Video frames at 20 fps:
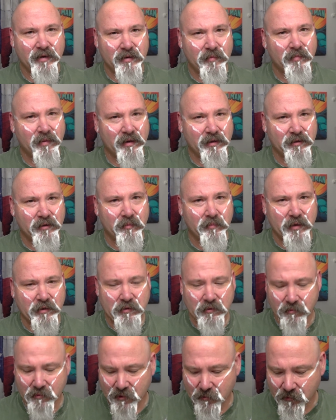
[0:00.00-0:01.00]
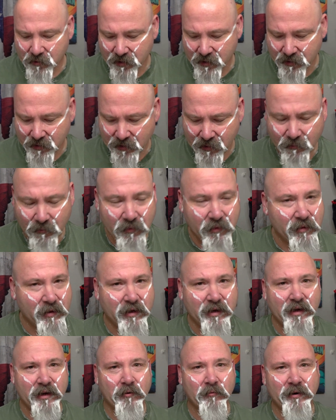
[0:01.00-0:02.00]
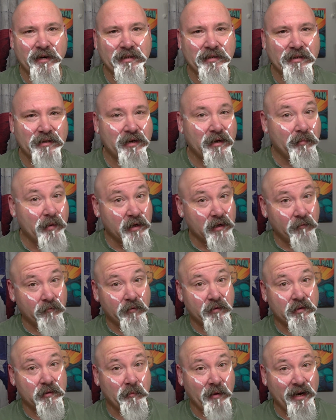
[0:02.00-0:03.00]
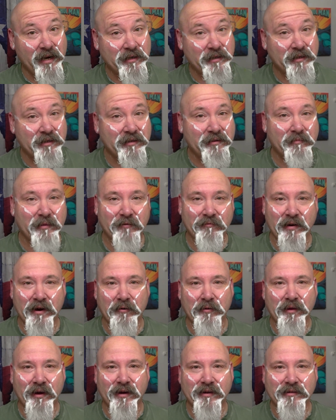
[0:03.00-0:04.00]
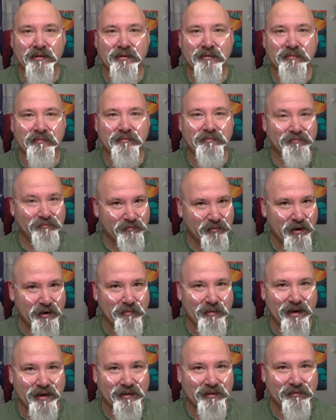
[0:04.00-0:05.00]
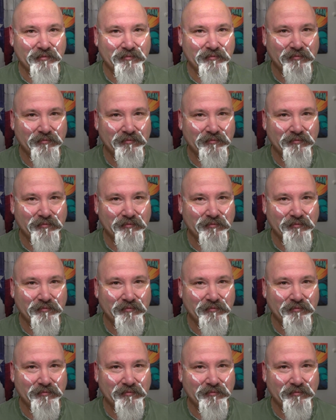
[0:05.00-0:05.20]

my little muscle memory in there. Gonna get a rinse, come back up for the splash. My final thoughts. Be right back.